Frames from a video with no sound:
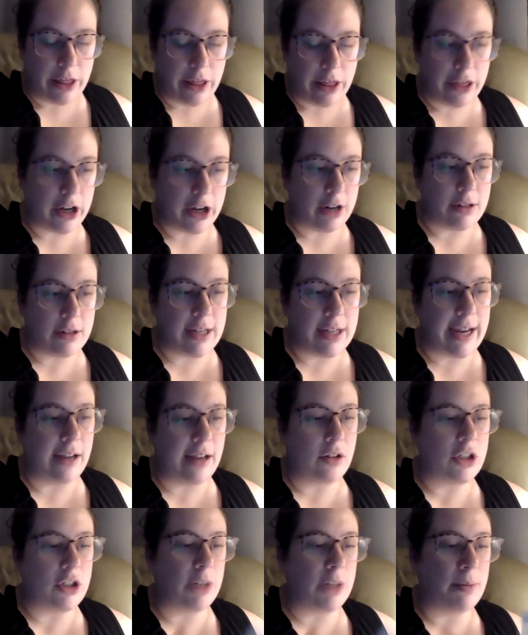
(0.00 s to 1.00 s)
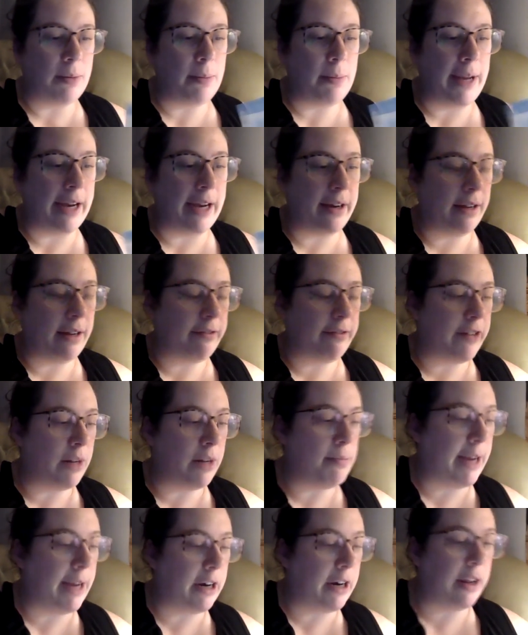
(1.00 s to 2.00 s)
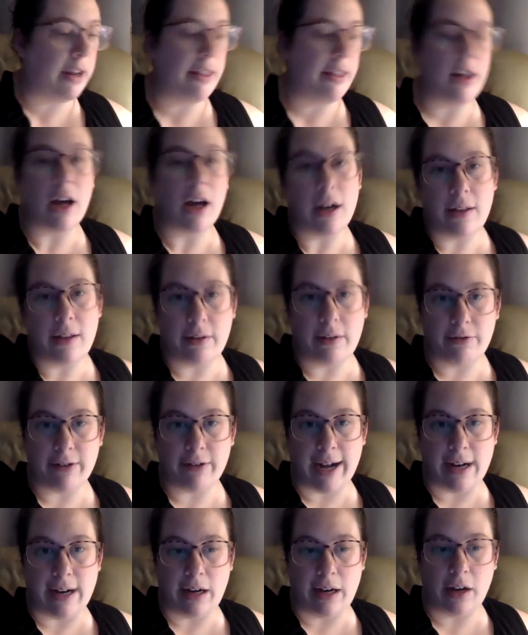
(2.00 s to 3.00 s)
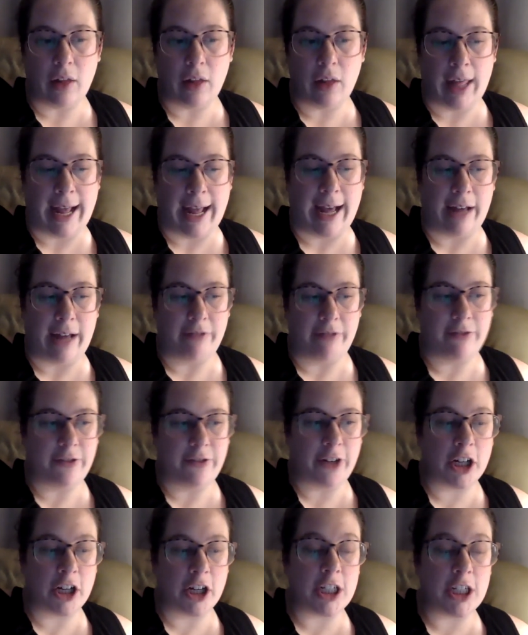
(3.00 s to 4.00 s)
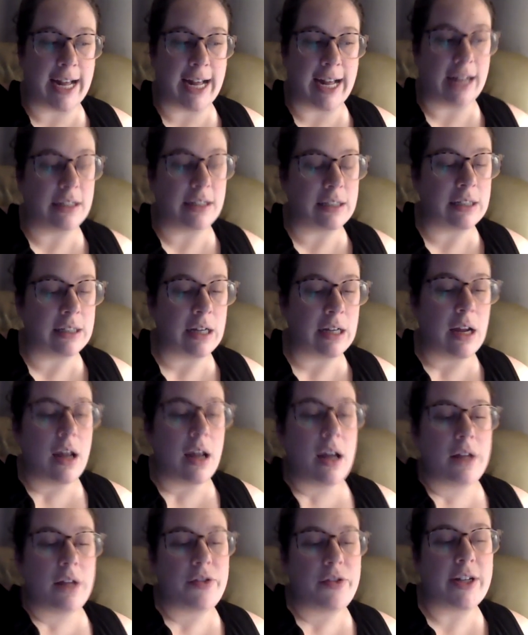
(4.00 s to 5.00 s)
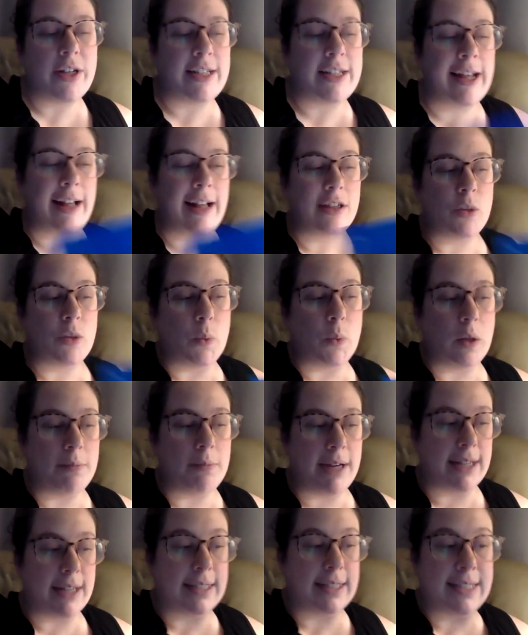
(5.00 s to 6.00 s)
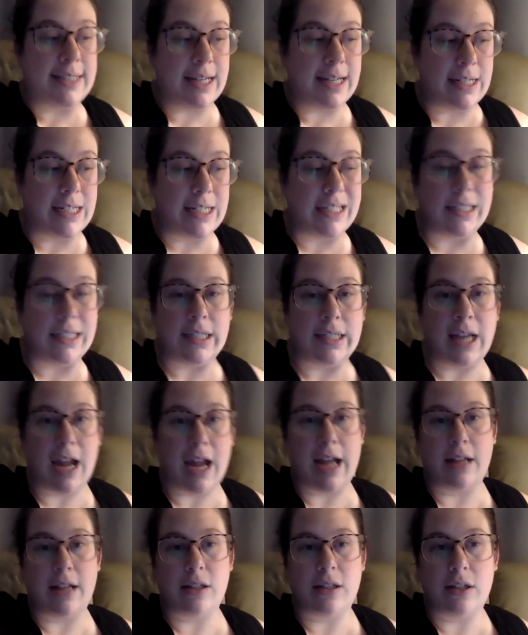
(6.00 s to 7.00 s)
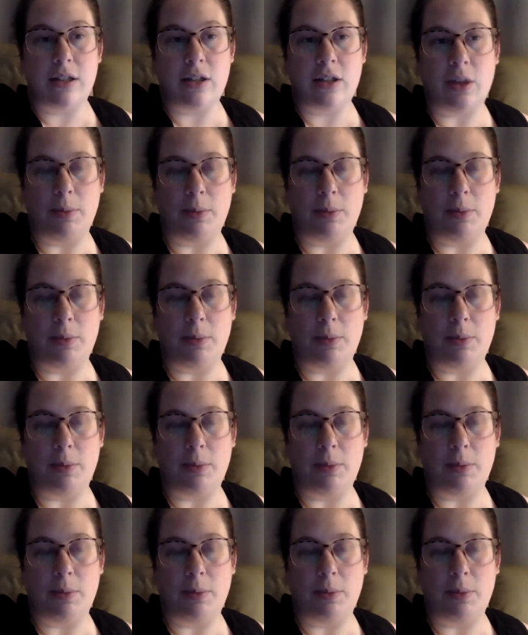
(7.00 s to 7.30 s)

Thursday, you'll do preparing for a marathon. And then Friday, you'll have your test. The test will be a sentence test. So